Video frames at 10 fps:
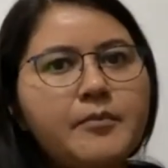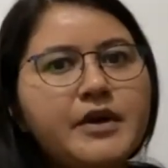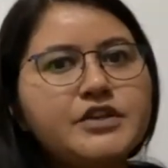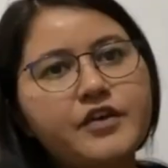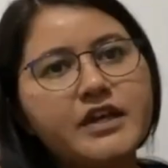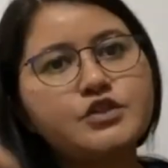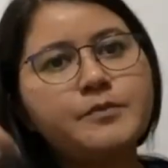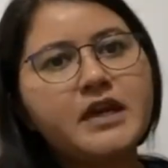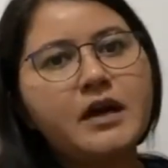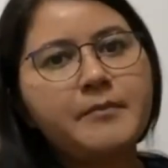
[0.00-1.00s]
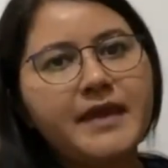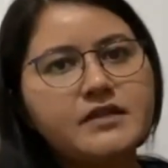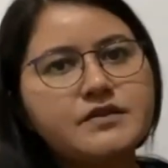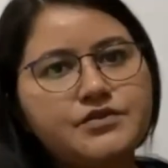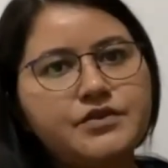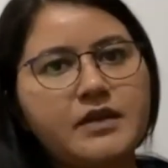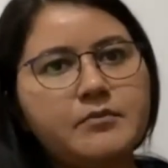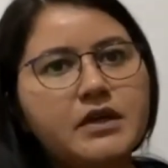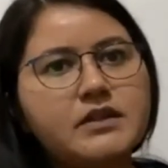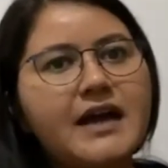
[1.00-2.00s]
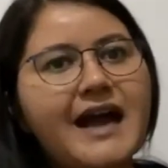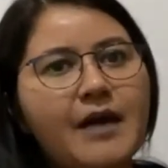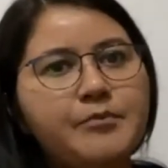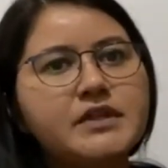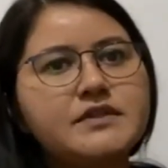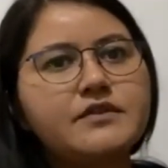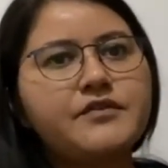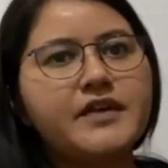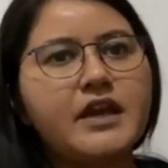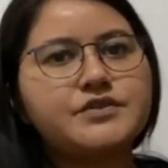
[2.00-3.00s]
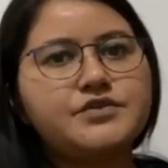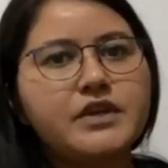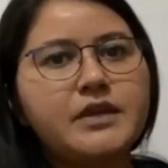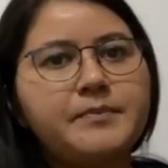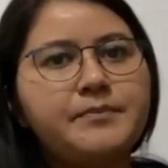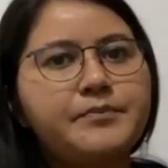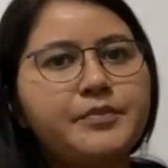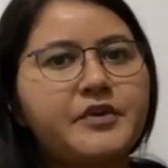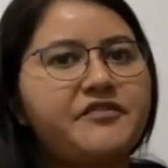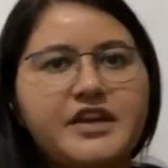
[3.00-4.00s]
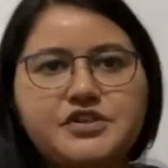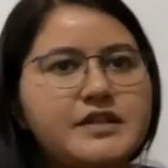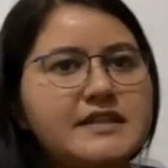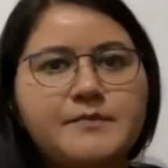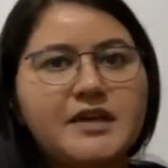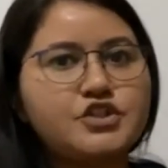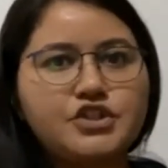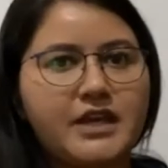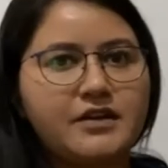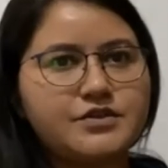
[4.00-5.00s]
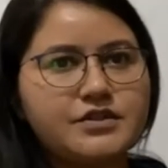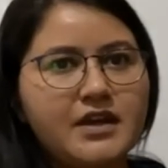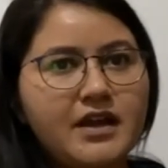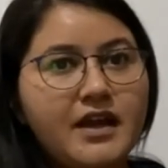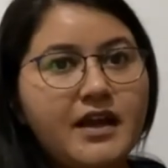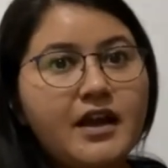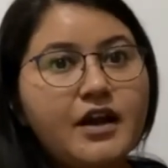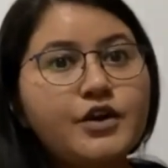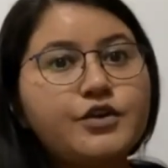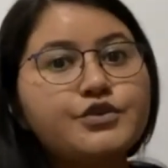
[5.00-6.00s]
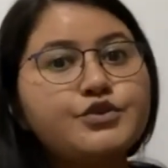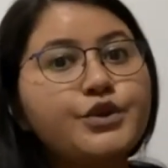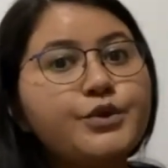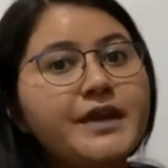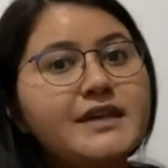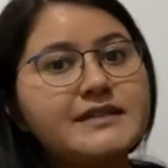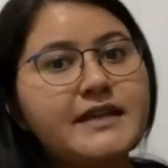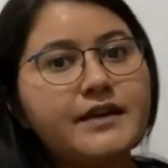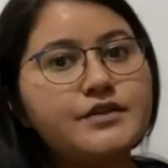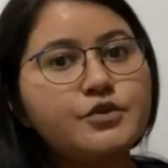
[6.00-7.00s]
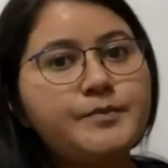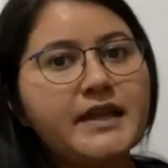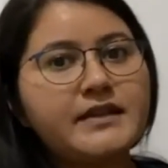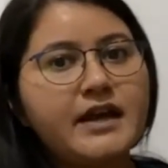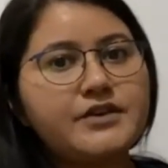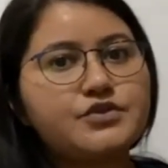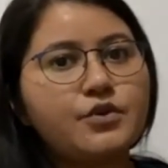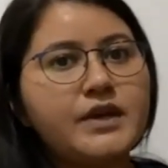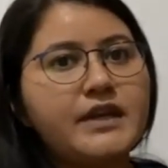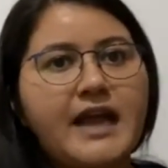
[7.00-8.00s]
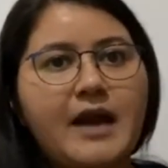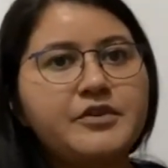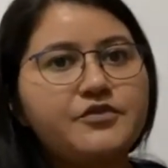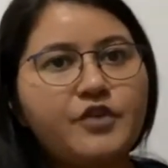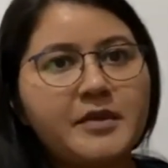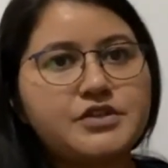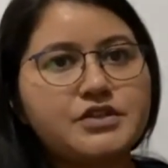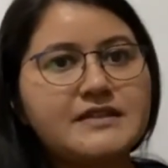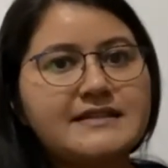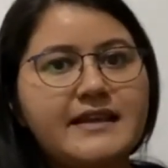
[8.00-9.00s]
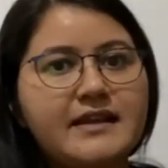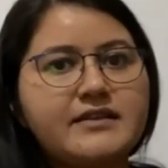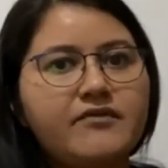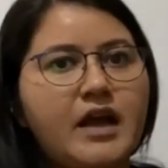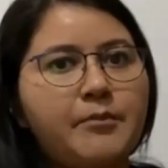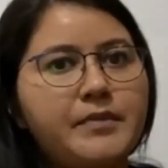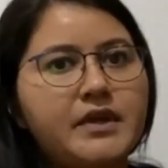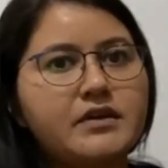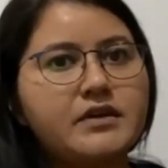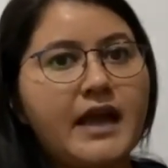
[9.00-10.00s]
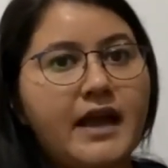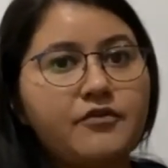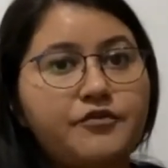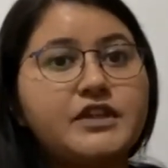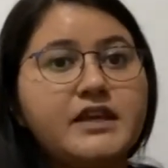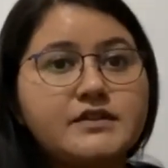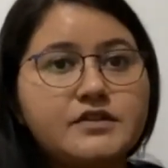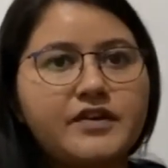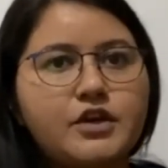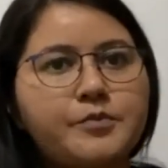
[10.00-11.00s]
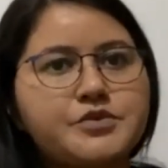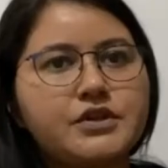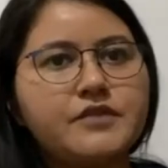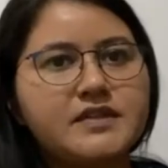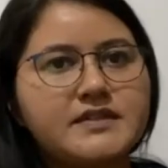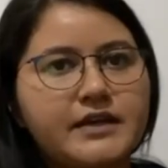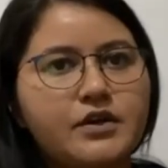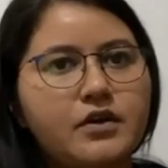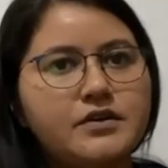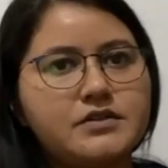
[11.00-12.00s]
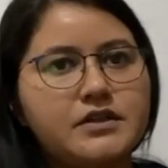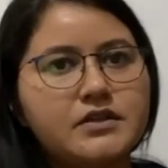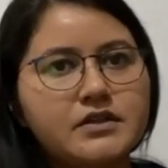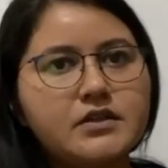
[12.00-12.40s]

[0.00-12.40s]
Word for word: But for it to become mainstream, the habits of industry professionals must change. Hmm. Do you intend to play that role in habit formation, skill development, and for the ease of adoption of this technology?